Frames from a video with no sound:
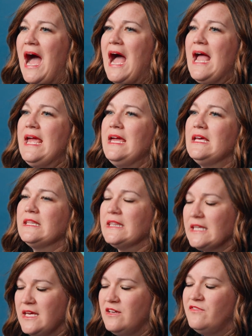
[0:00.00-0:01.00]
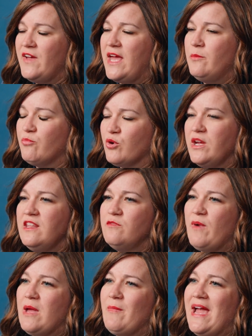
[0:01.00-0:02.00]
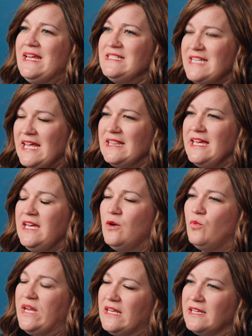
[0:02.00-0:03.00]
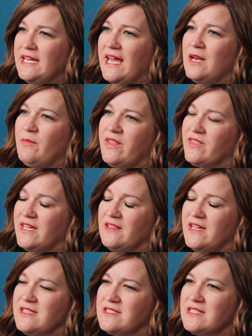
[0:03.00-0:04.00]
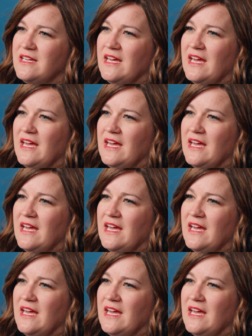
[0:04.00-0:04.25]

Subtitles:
I live and breathe by my daily, weekly, and monthly list.